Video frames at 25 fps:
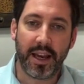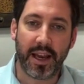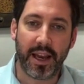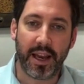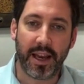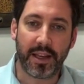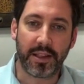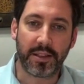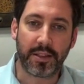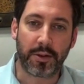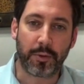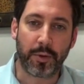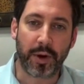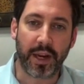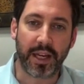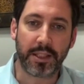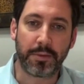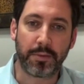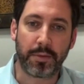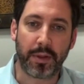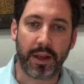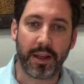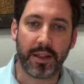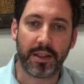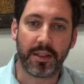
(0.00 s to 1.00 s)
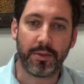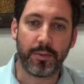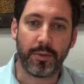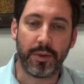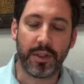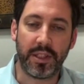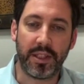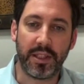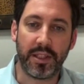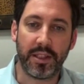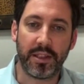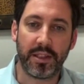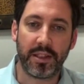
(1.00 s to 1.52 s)
as a rice plant,
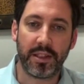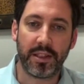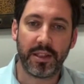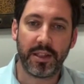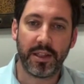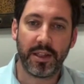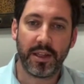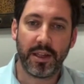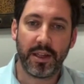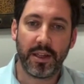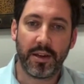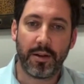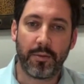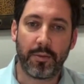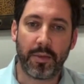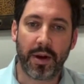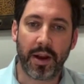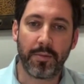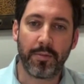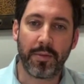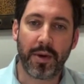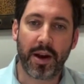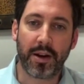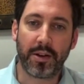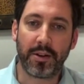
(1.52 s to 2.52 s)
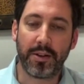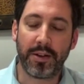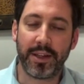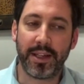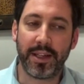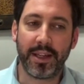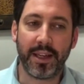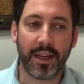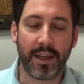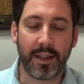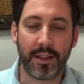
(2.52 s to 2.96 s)
which is mind-boggling,